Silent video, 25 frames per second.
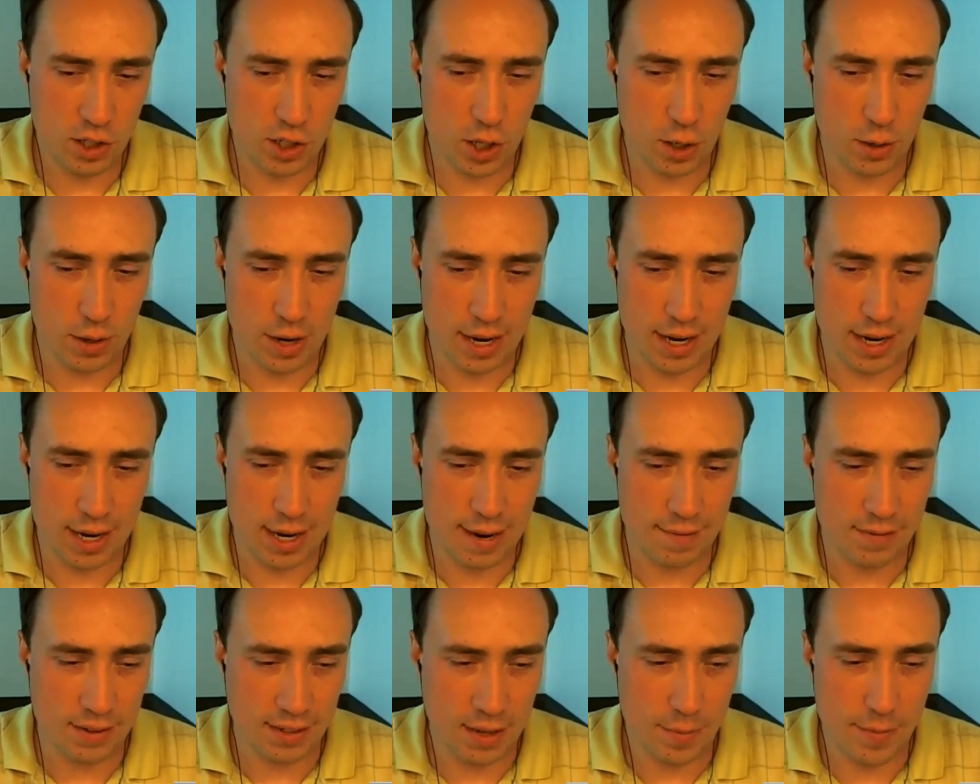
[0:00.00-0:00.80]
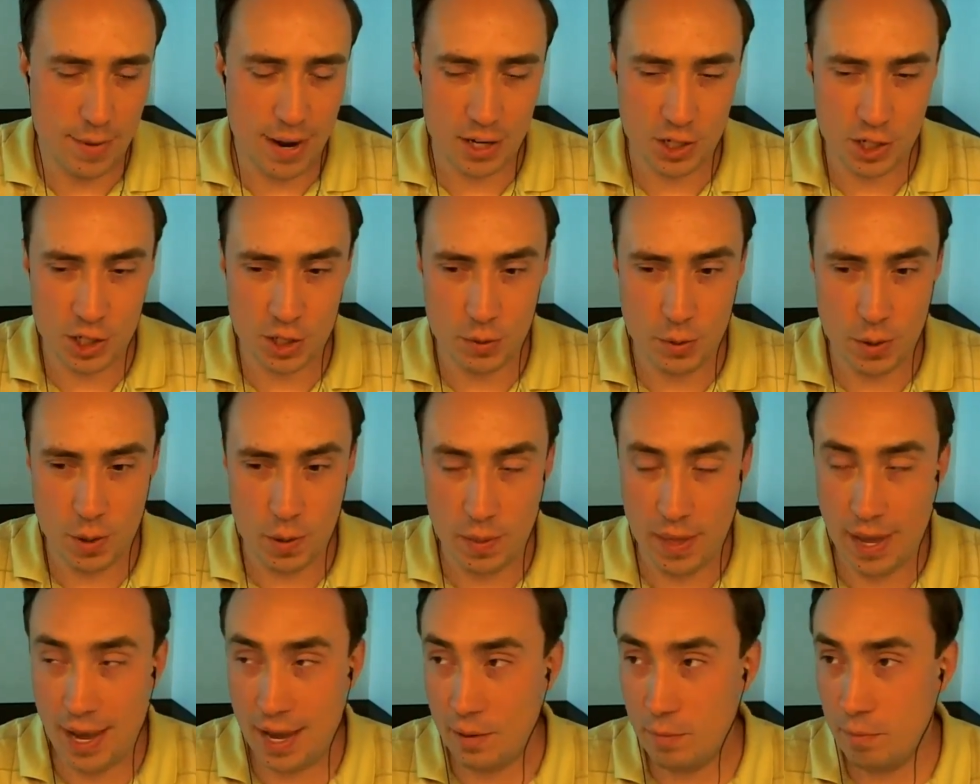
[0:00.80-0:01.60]
So I'd, I'd have to get back to you
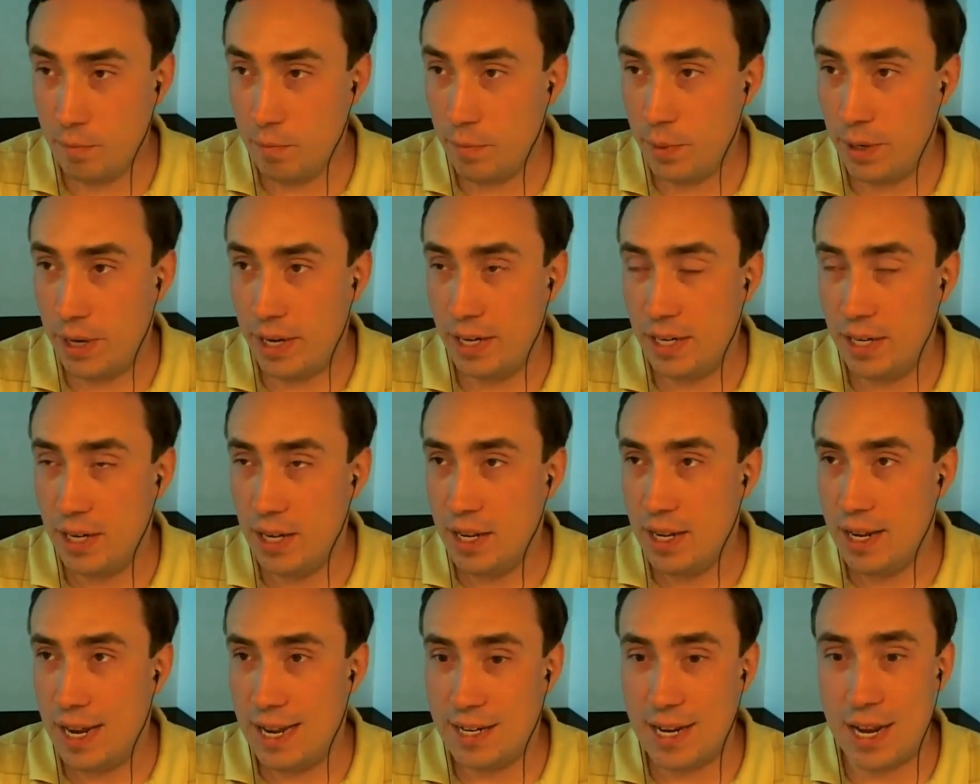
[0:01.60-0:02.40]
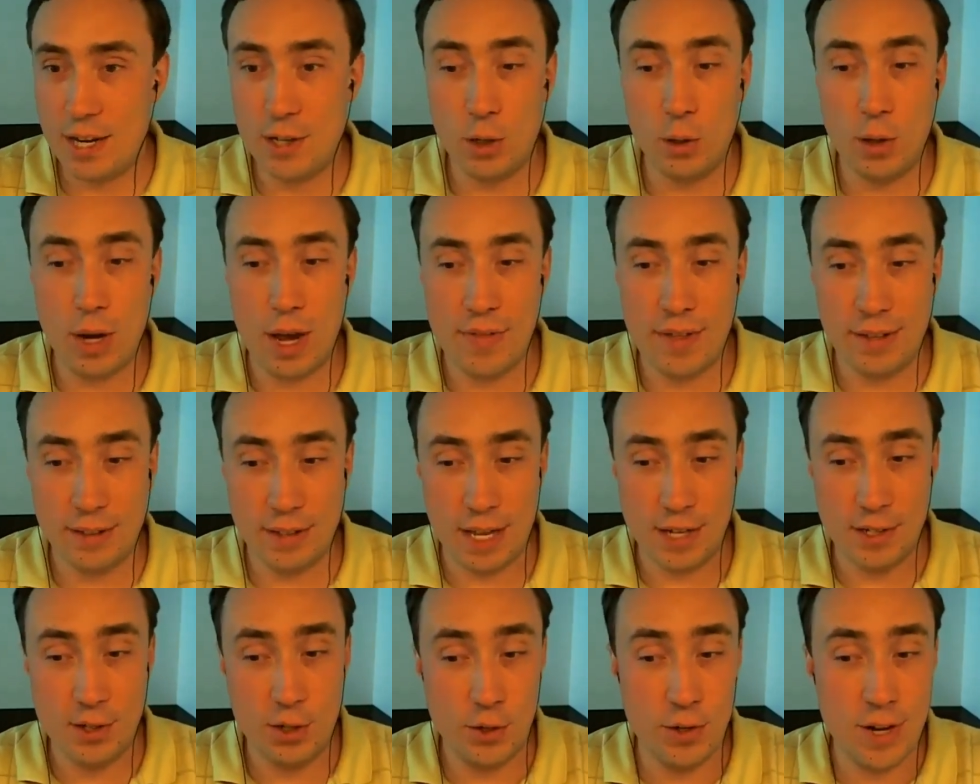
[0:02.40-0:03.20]
on that. But it, I don't. I
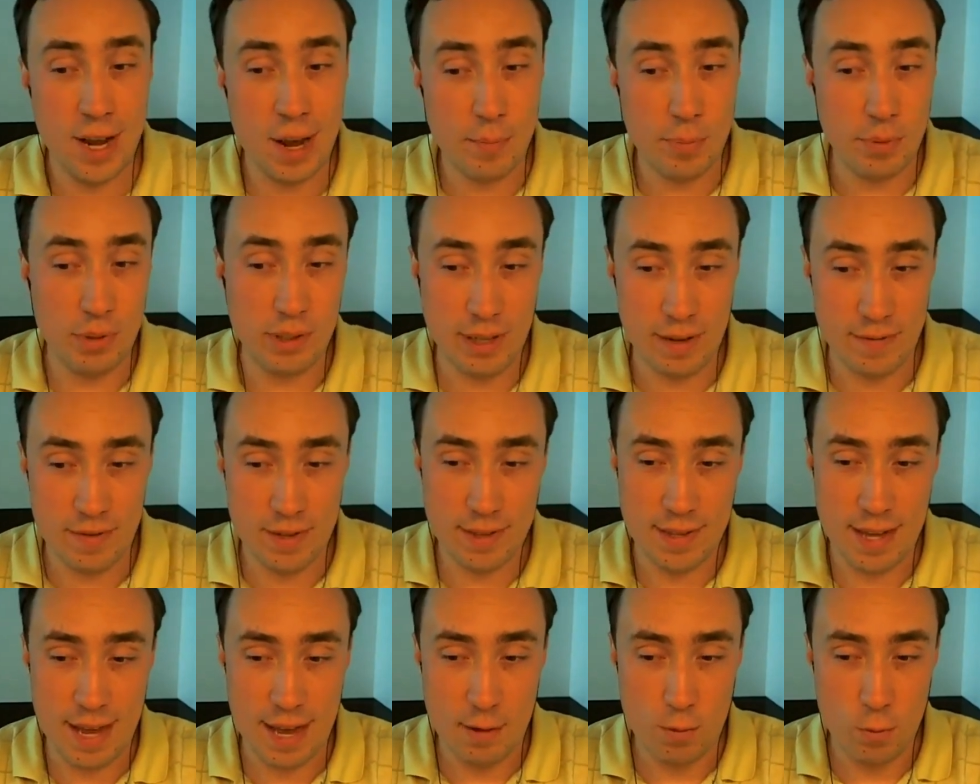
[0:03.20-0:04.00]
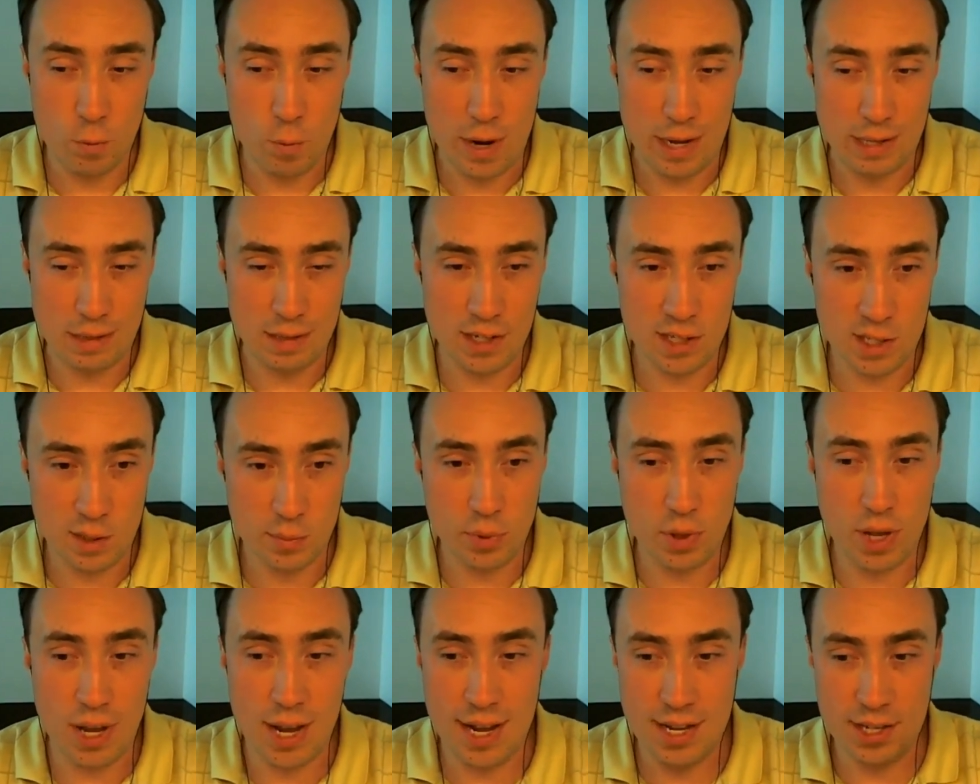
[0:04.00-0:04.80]
think I do not believe that that whitelist
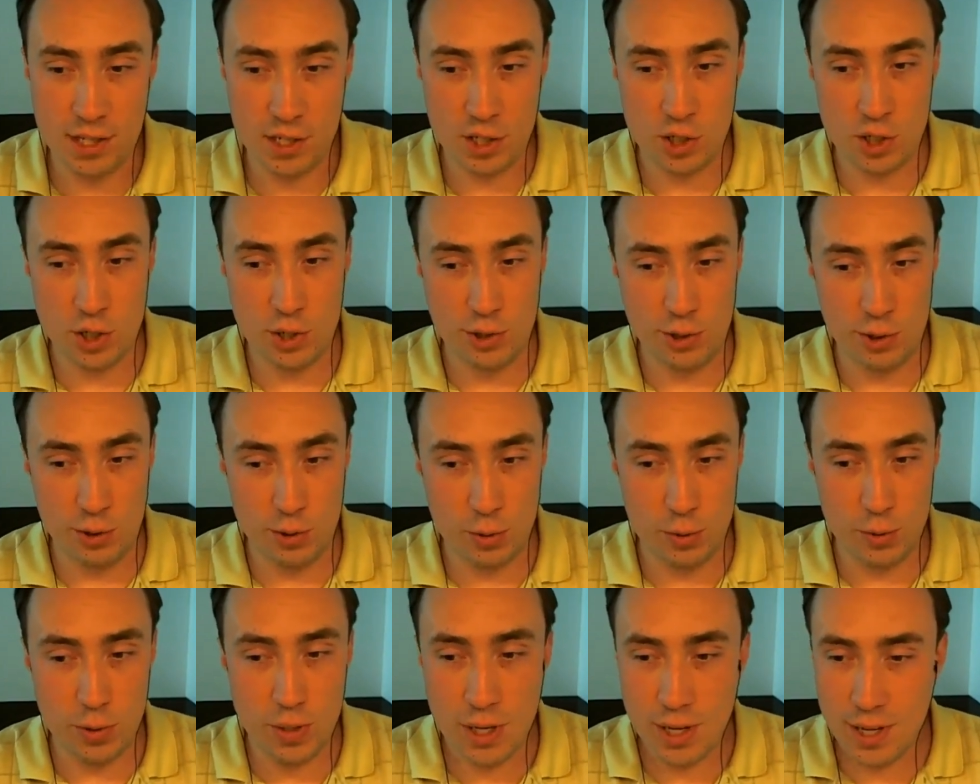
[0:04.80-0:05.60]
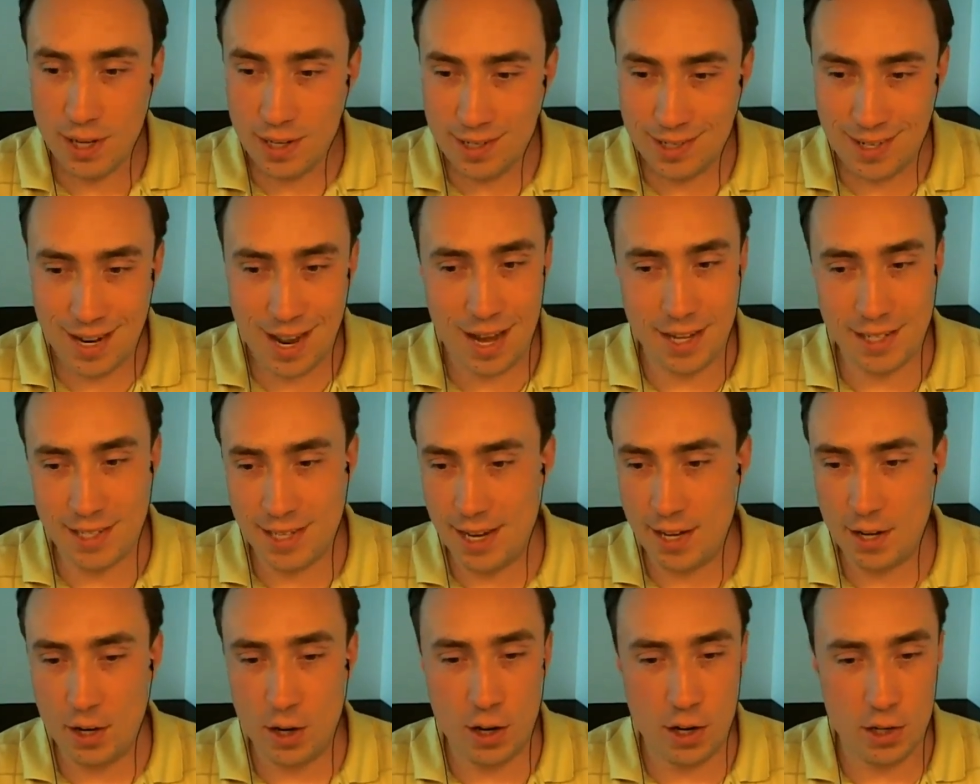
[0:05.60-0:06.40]
applies to
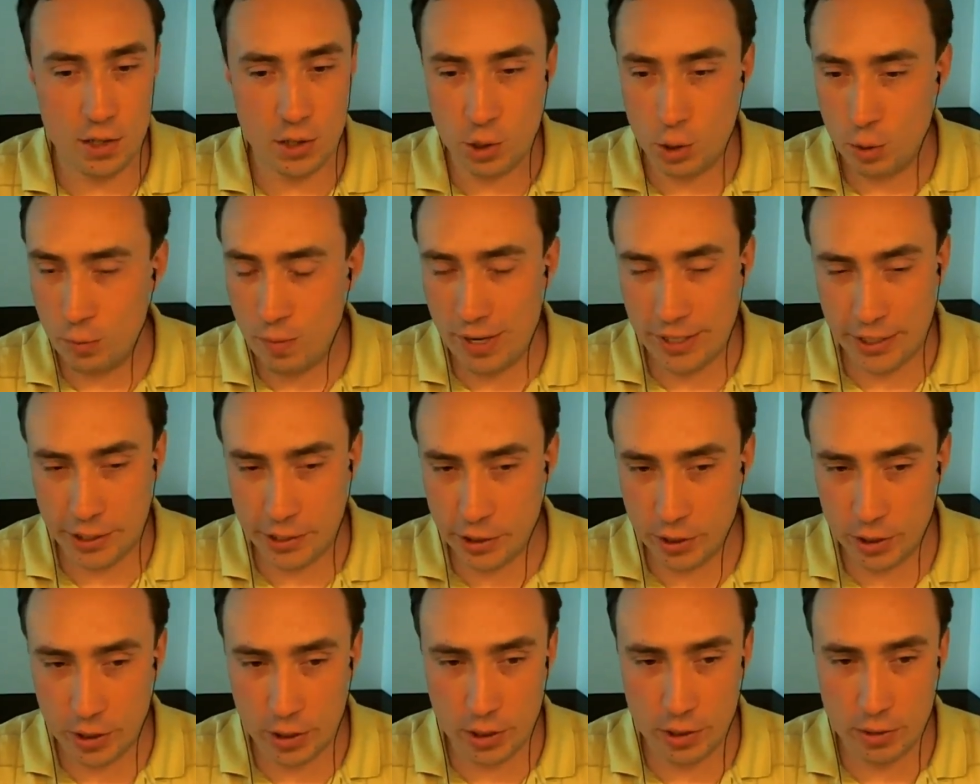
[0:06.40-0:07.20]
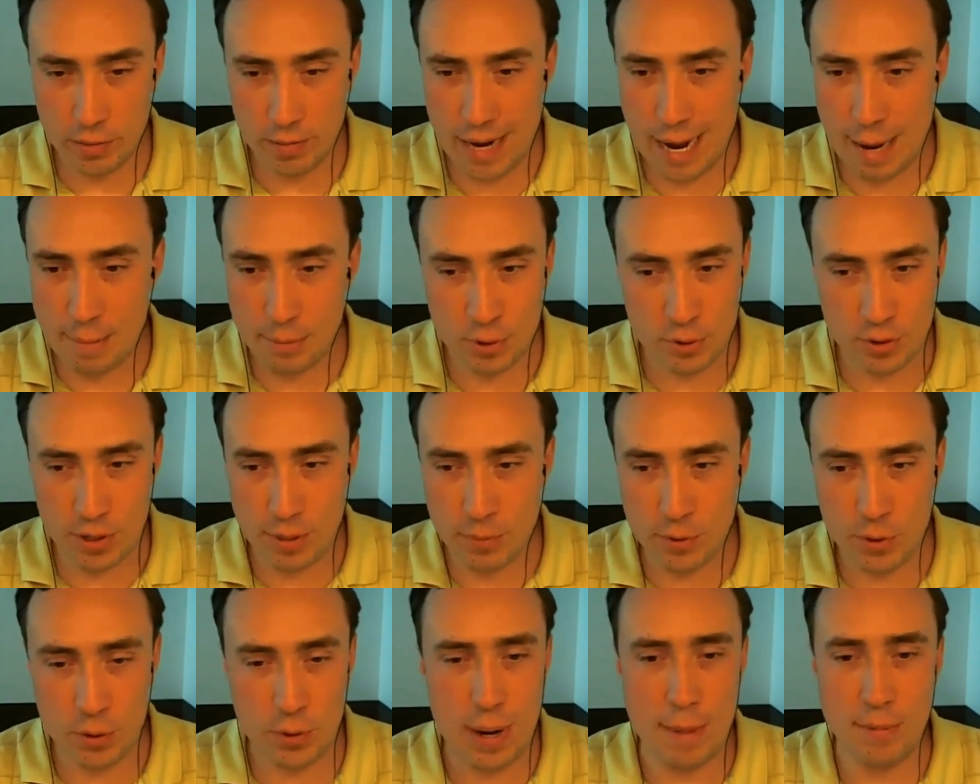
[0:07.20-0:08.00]
Docs add-ons or regular app
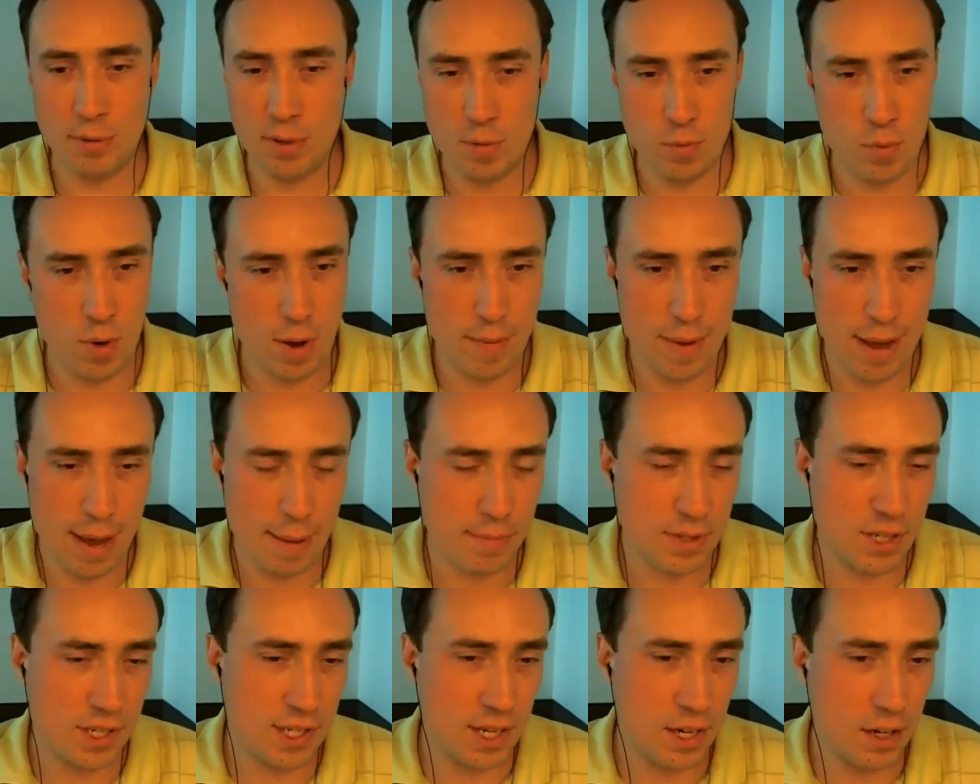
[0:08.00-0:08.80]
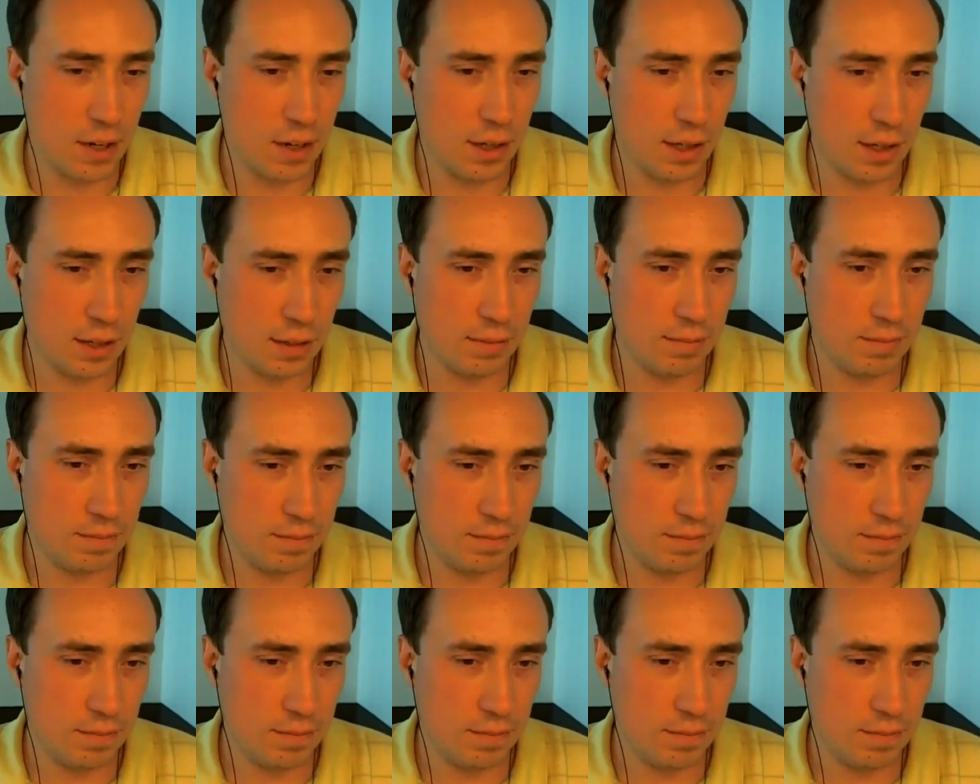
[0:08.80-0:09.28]
scripts or app script web apps, et cetera.